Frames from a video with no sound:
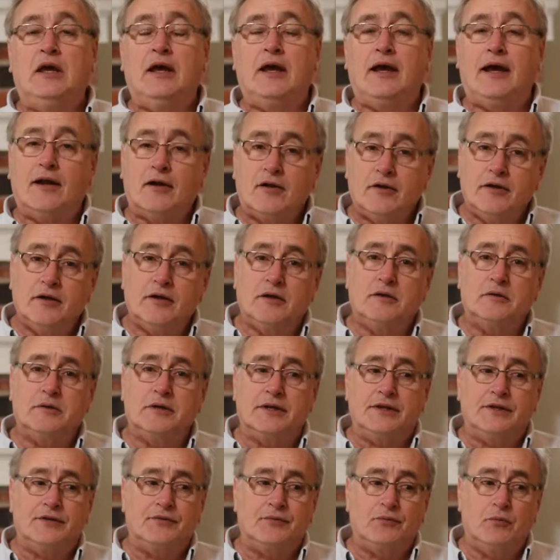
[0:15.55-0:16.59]
Hario
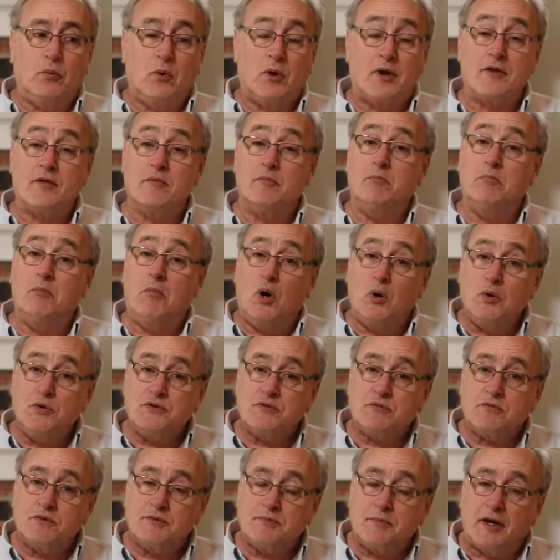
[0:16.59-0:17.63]
is one of the
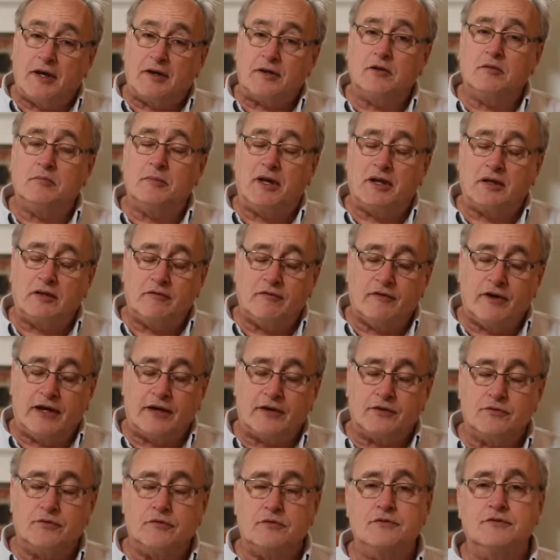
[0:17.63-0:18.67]
most respected
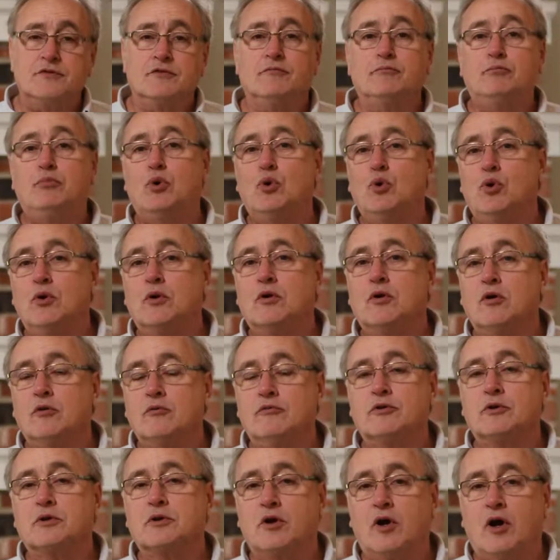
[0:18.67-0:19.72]
manufacturers of
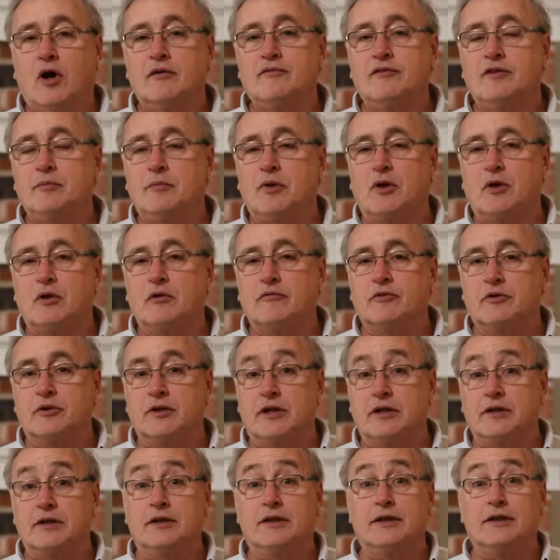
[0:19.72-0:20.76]
pour-over coffee
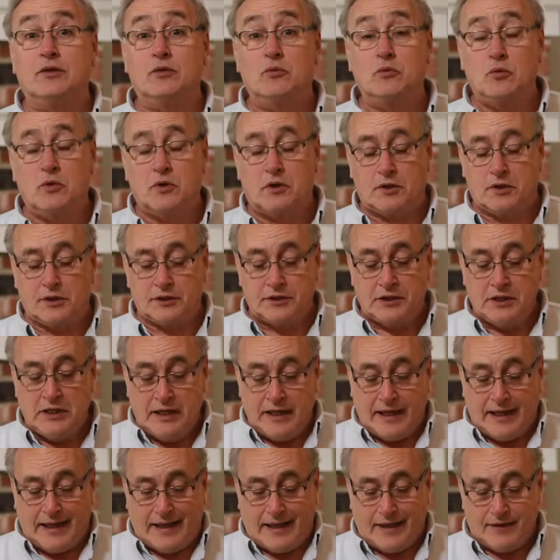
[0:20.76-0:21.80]
paraphernalia in the world,
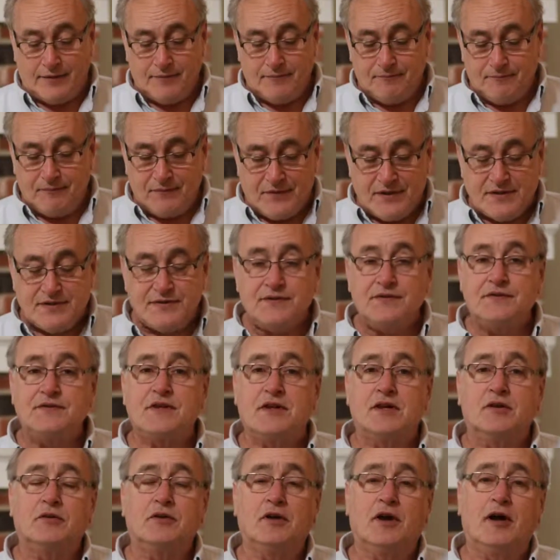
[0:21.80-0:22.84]
and this is
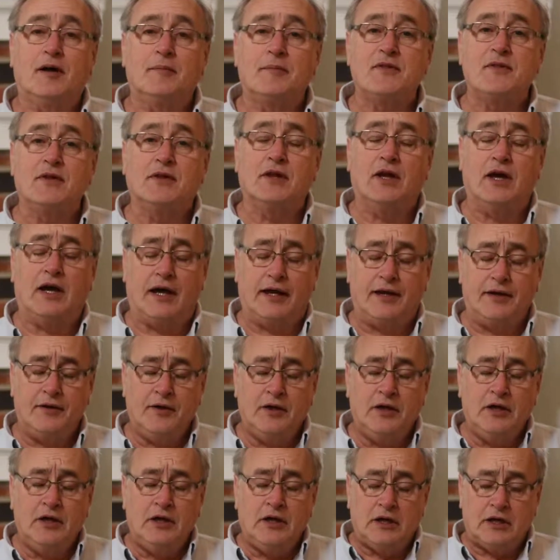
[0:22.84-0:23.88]
their top of the line.
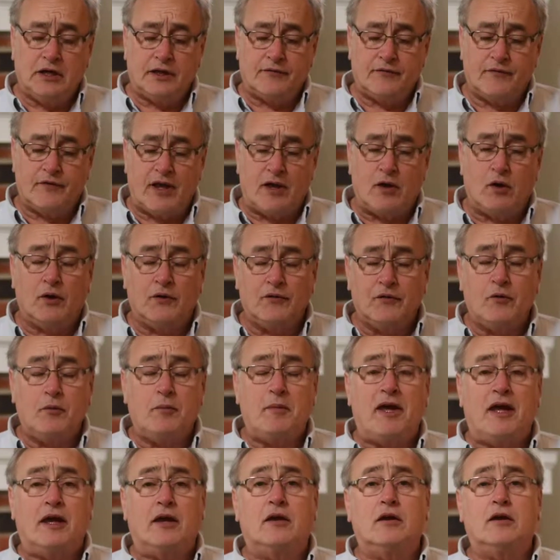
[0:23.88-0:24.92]
They also
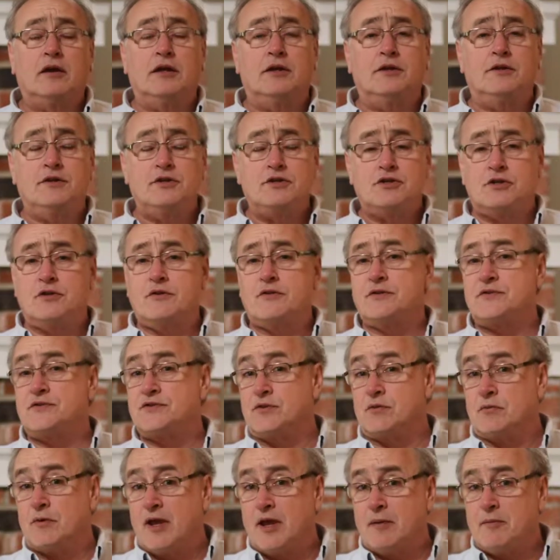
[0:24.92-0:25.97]
make, in addition to the
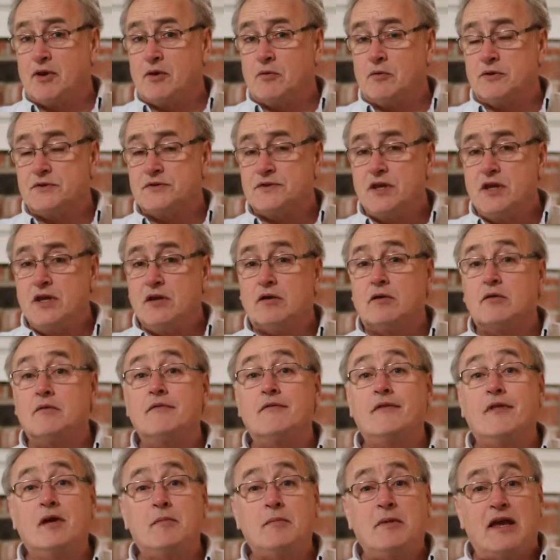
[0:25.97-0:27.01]
ceramic ones here,
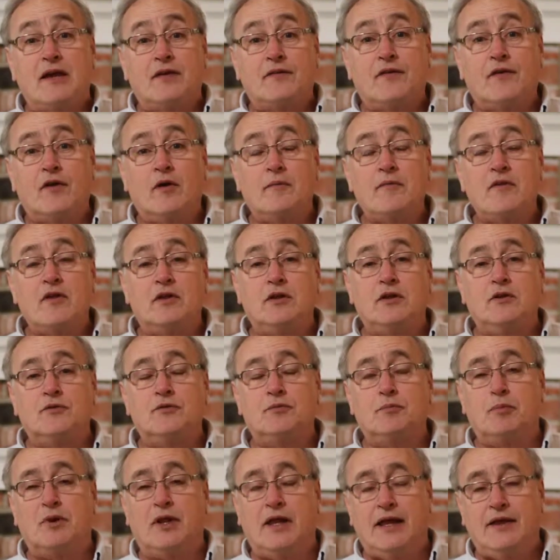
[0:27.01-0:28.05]
they make some that use
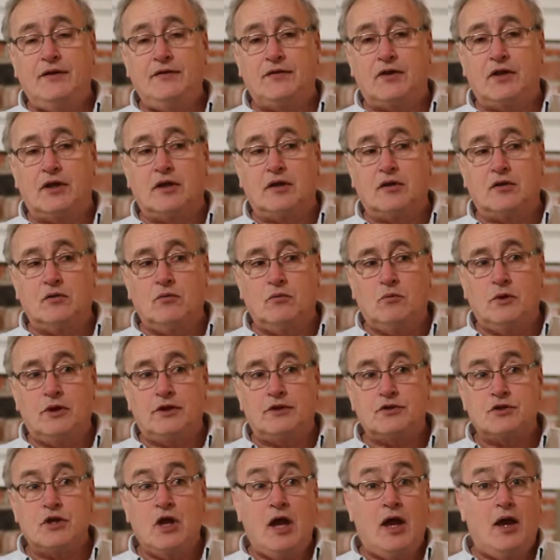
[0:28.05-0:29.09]
plastic, which